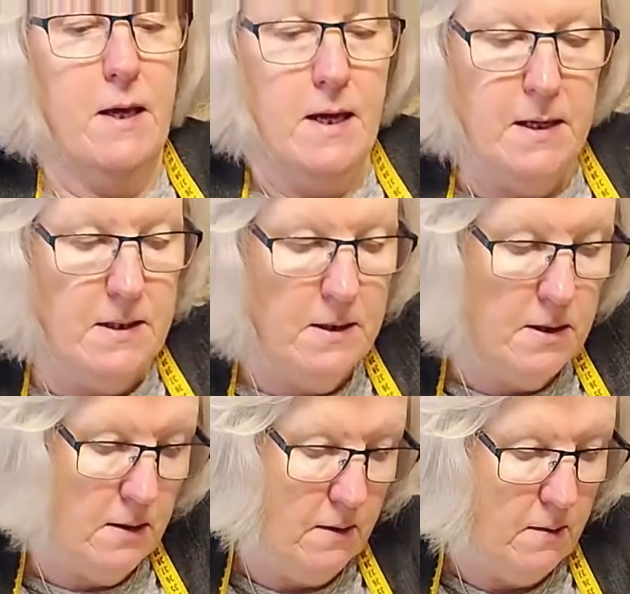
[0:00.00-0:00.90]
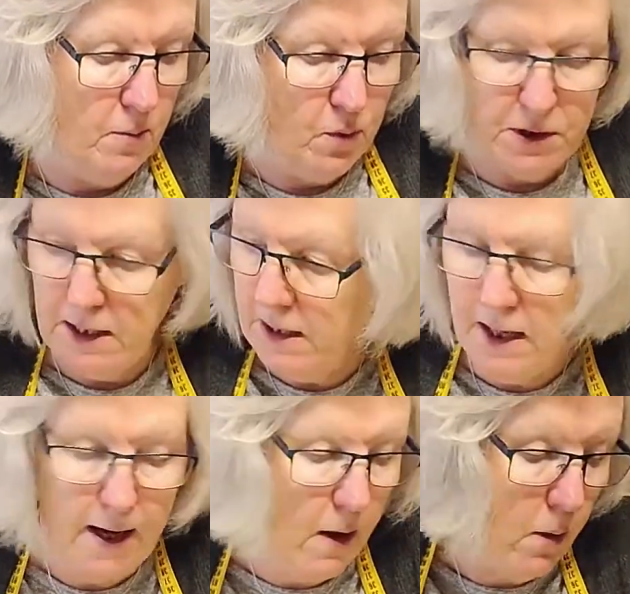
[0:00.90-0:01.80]
and put
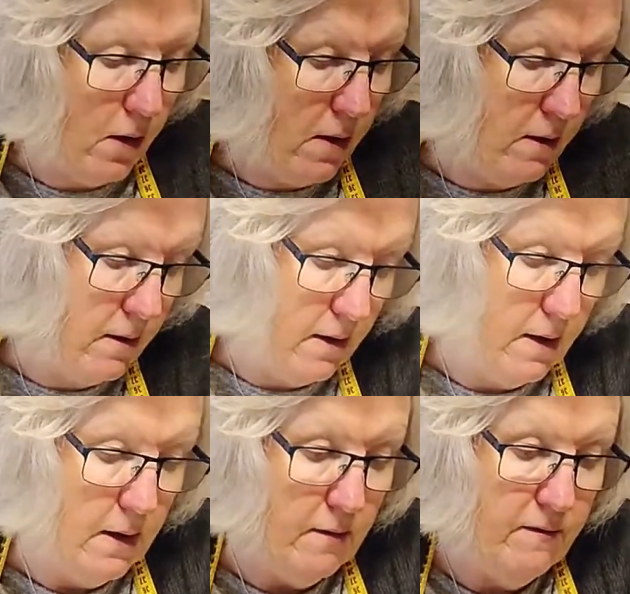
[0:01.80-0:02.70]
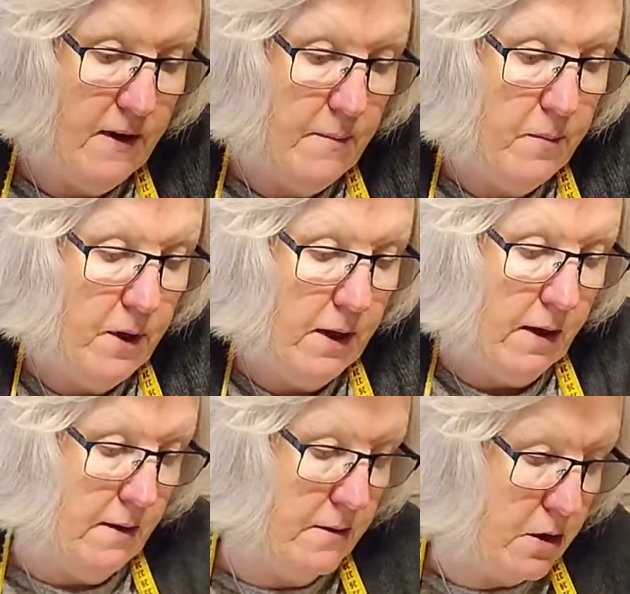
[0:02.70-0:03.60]
in our fabric
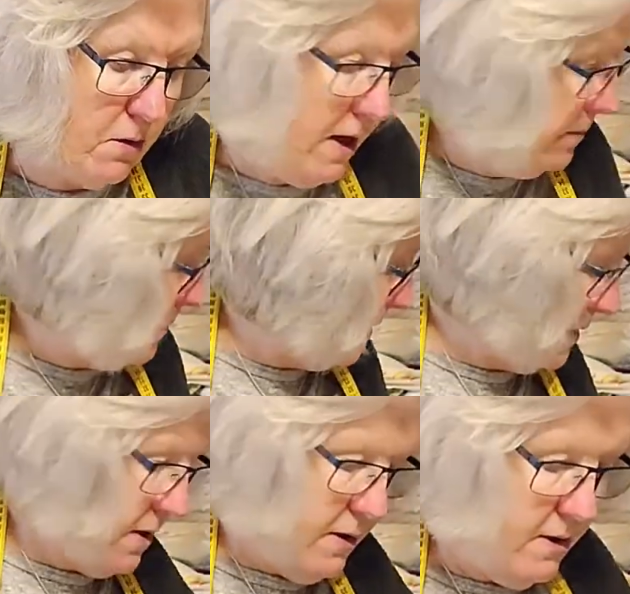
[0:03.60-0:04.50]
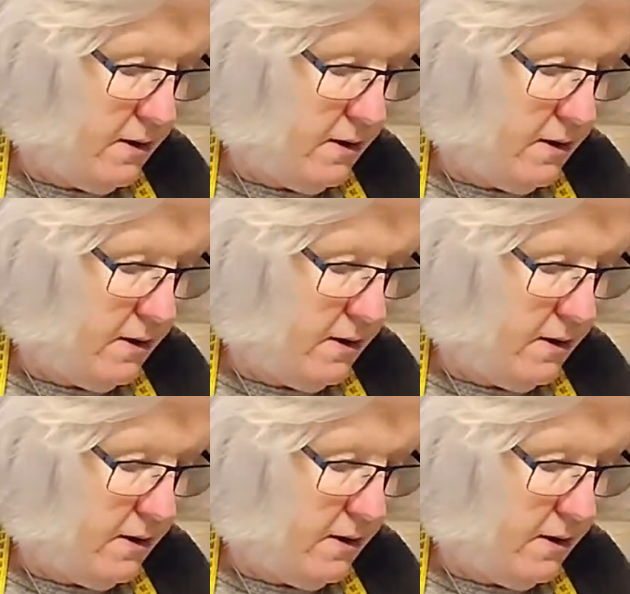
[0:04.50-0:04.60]
scraps